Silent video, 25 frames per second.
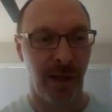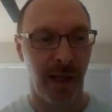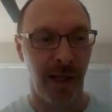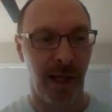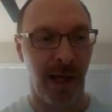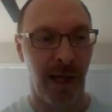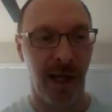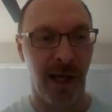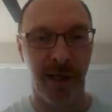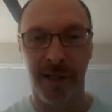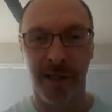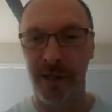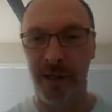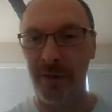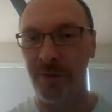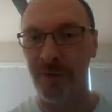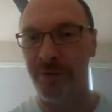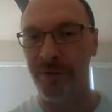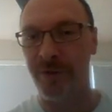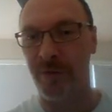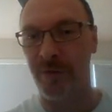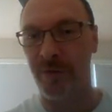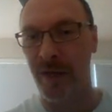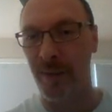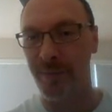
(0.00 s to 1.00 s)
And
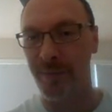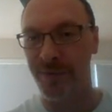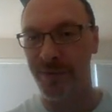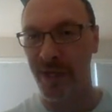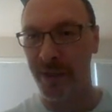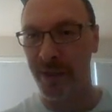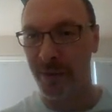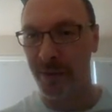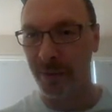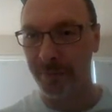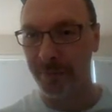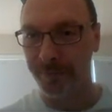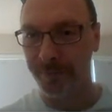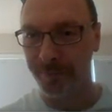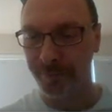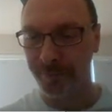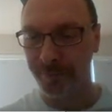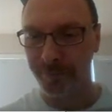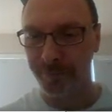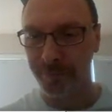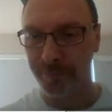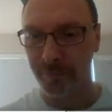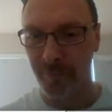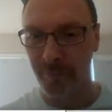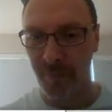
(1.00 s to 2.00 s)
here's the Krebs cycle,
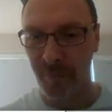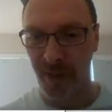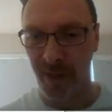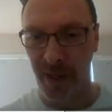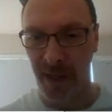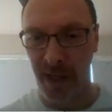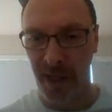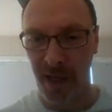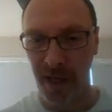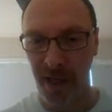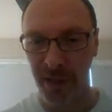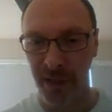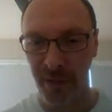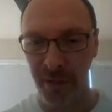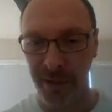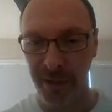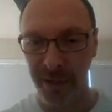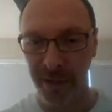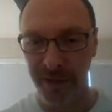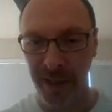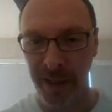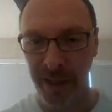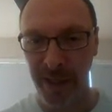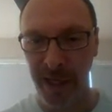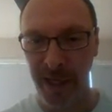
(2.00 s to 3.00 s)
and you
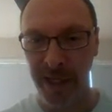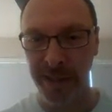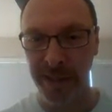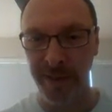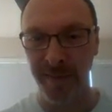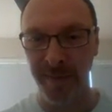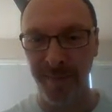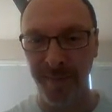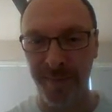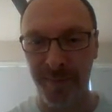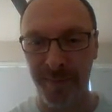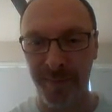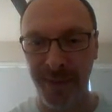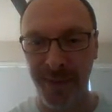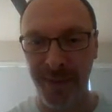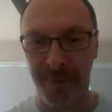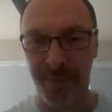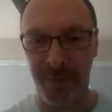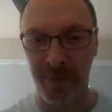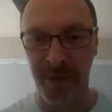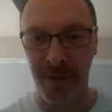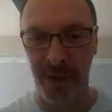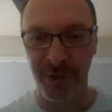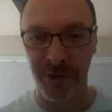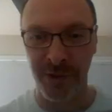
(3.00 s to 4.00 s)
get that ATP
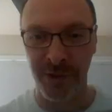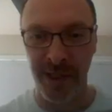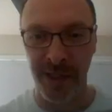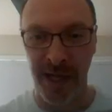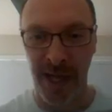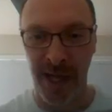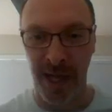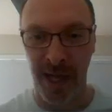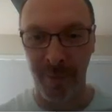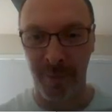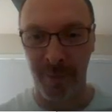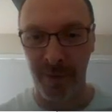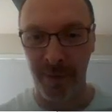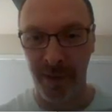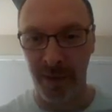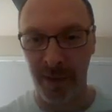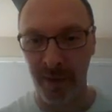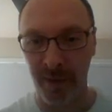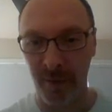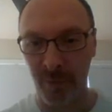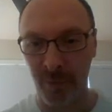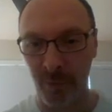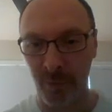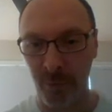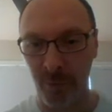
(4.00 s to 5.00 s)
production
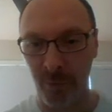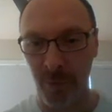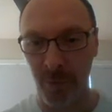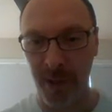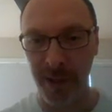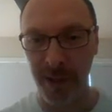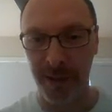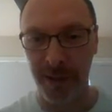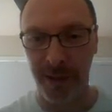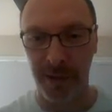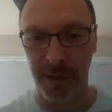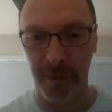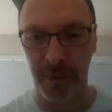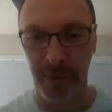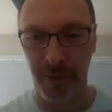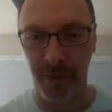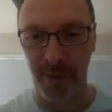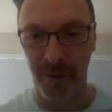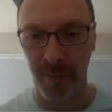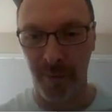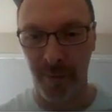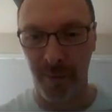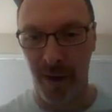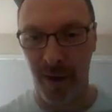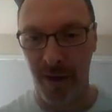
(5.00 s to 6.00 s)
happening right here on
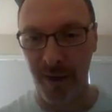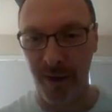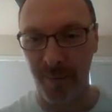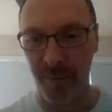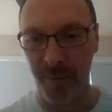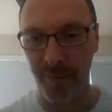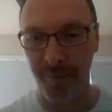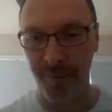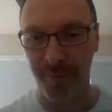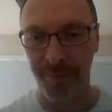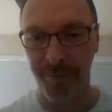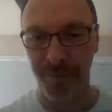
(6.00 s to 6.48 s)
the bottom.